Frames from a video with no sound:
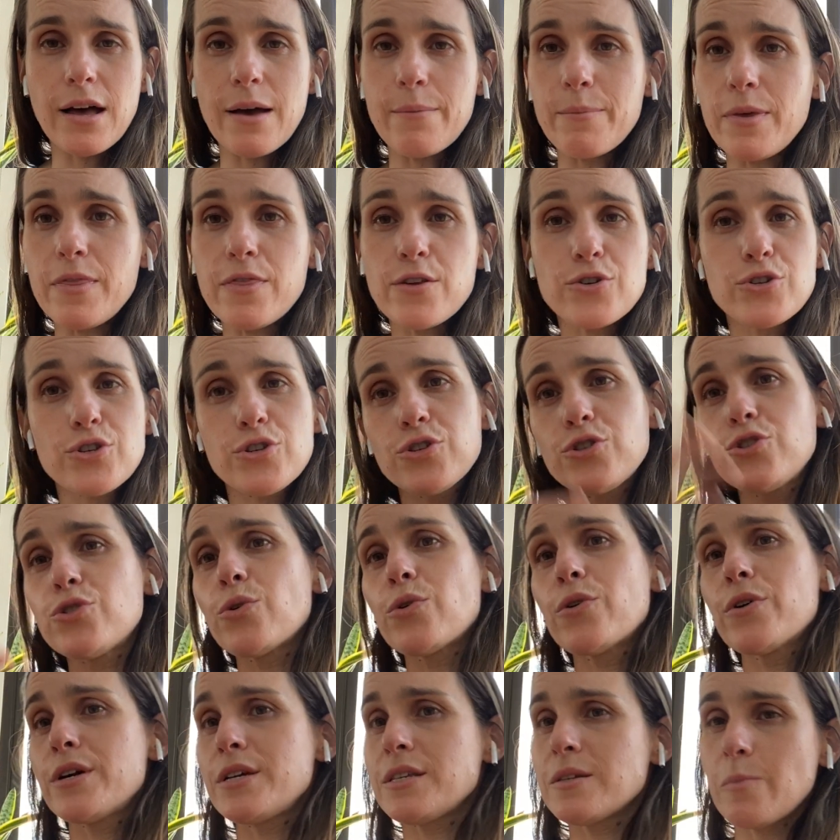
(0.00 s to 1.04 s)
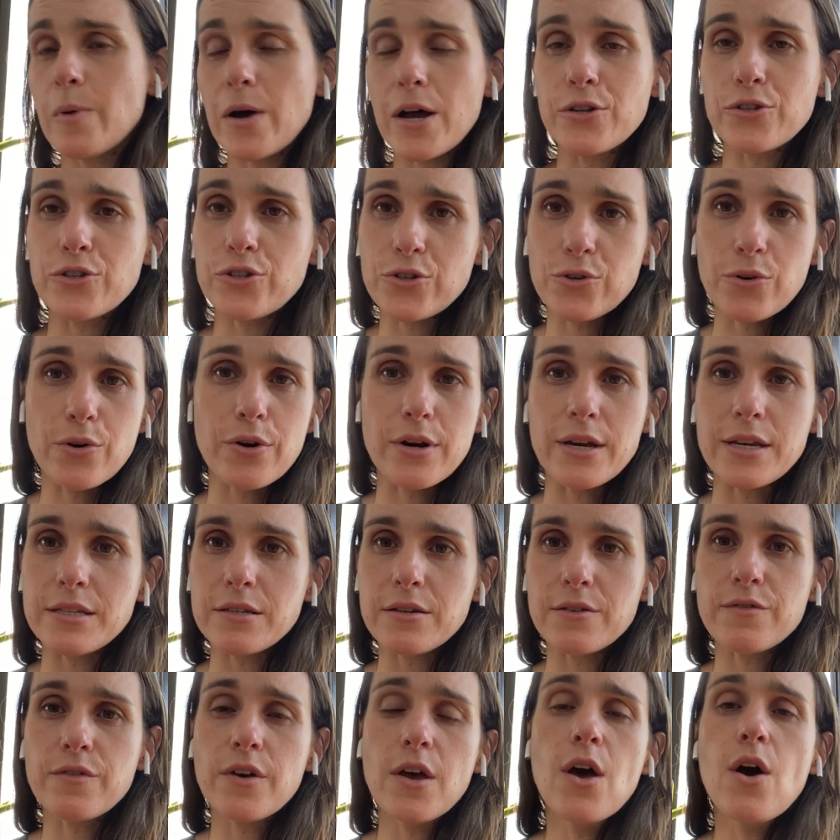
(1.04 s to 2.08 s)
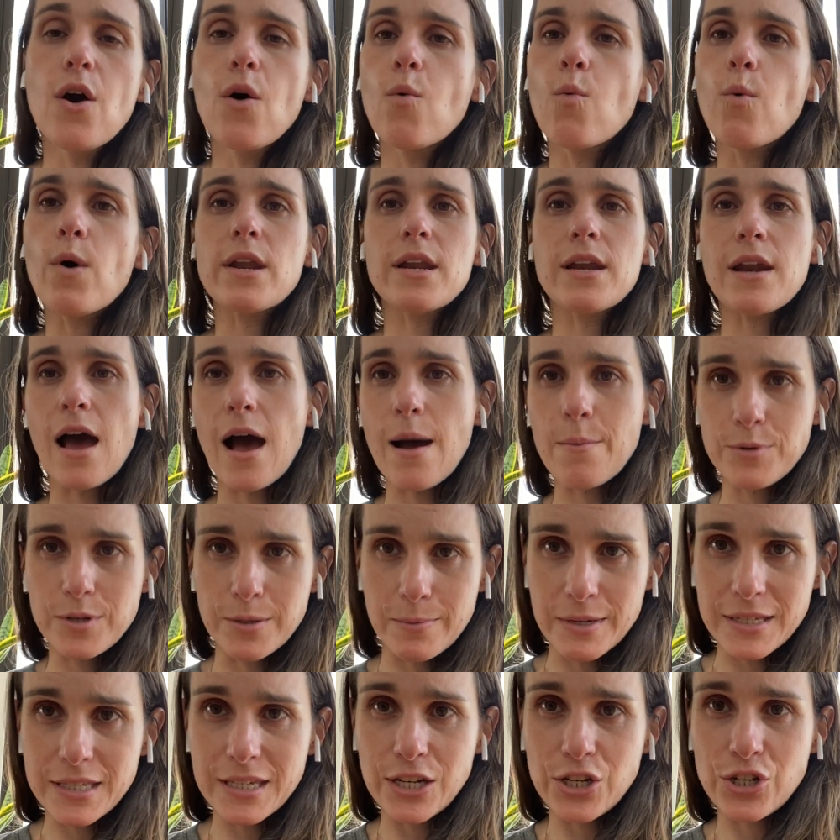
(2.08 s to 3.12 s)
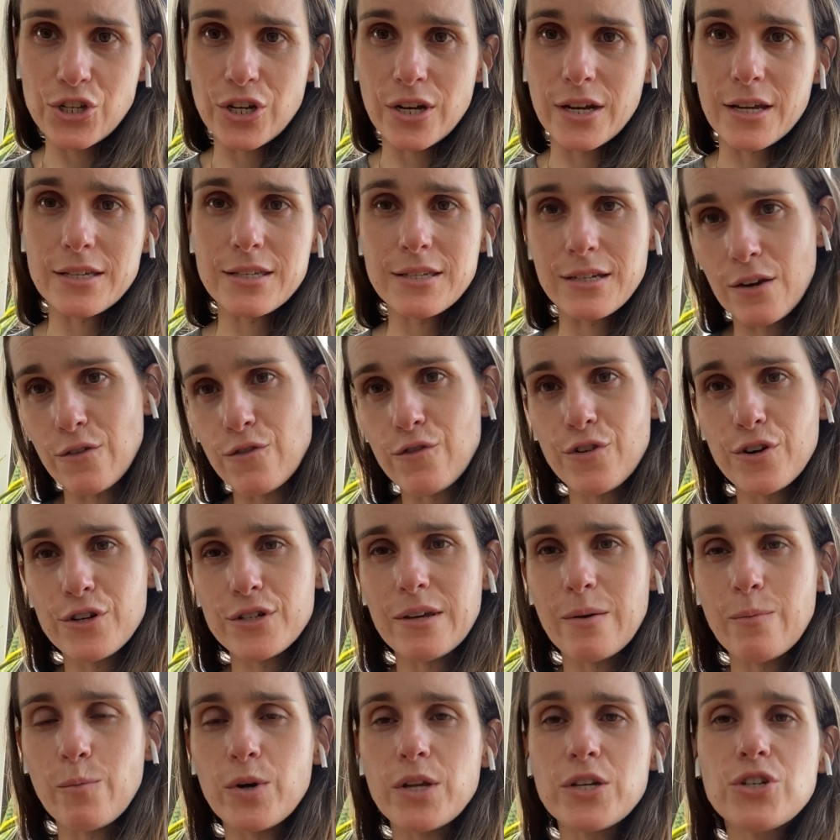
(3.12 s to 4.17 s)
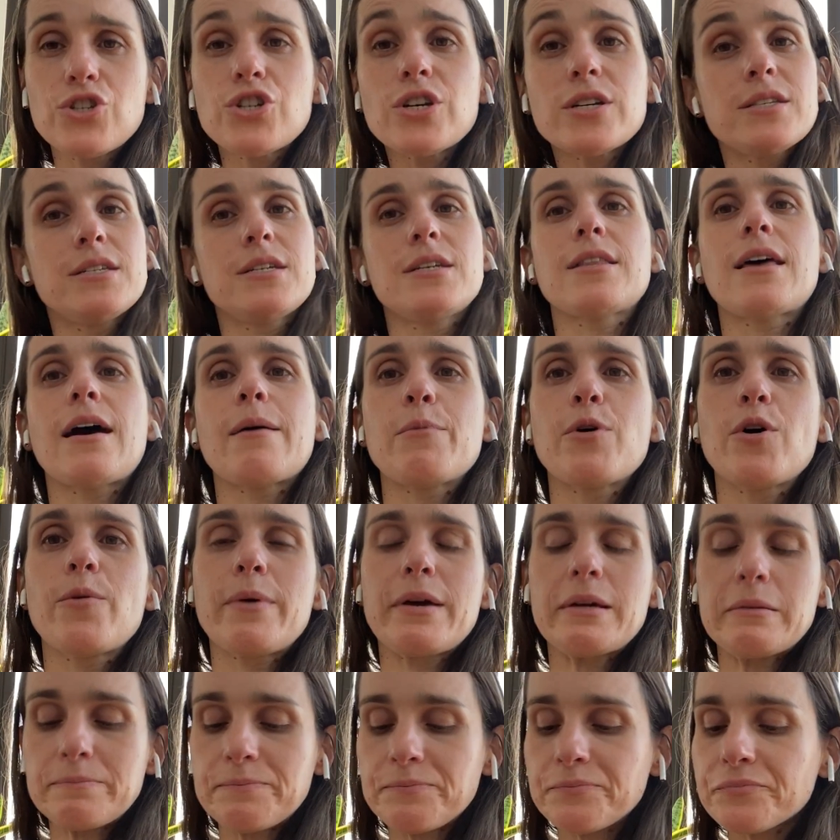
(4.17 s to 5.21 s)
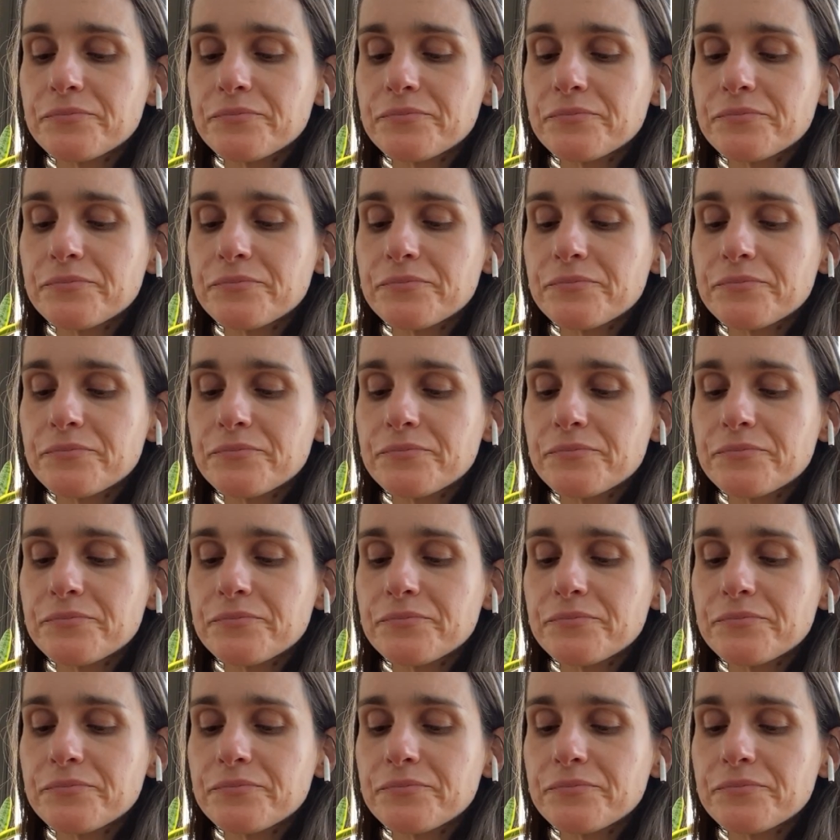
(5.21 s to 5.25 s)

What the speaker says: I mean, there's stories upon stories of what an optimization has done for someone just in that moment.